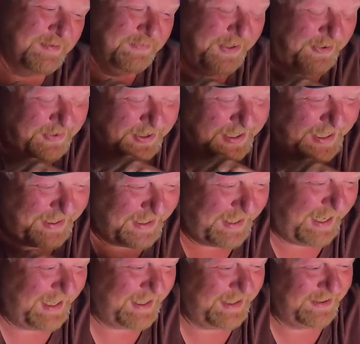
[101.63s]
But we'll get to
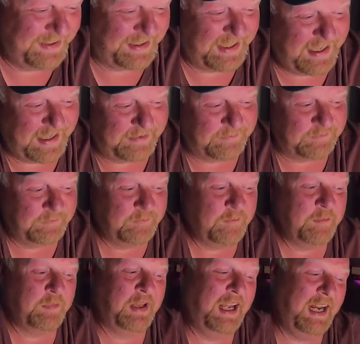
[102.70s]
that here at the end.
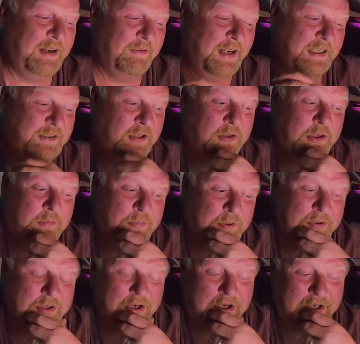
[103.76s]
Anyway, so the
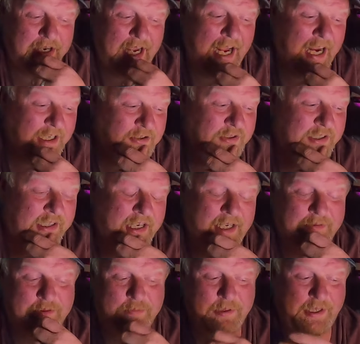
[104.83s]
Bulldog actually
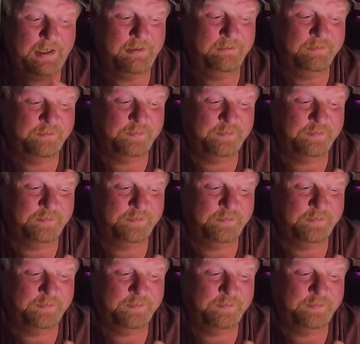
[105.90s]
came to be